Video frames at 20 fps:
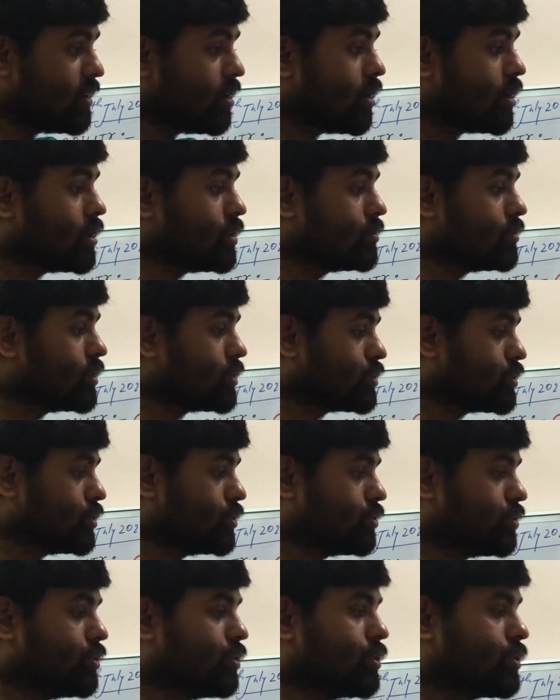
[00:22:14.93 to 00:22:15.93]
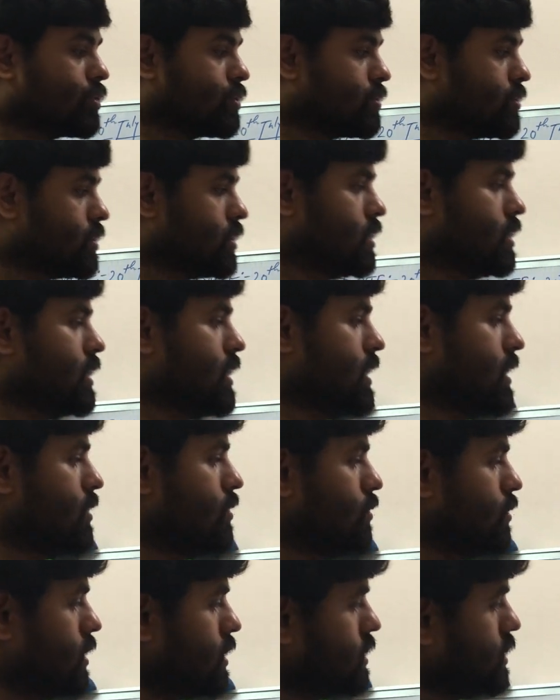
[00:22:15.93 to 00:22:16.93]
or equals to 4?
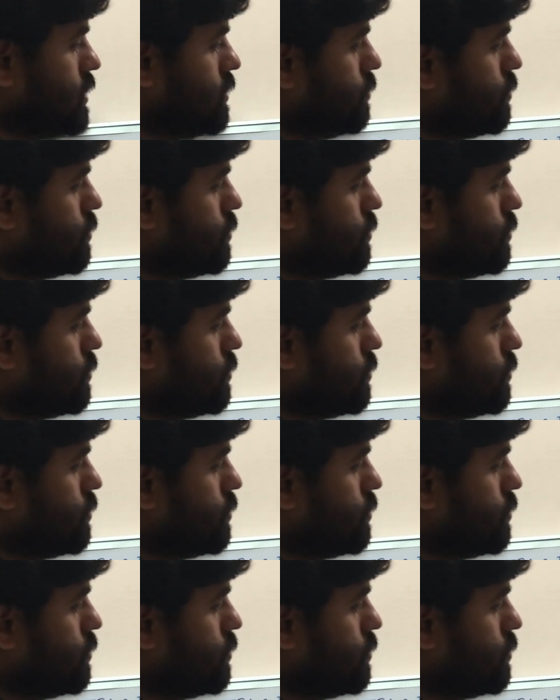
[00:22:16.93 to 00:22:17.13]
What is the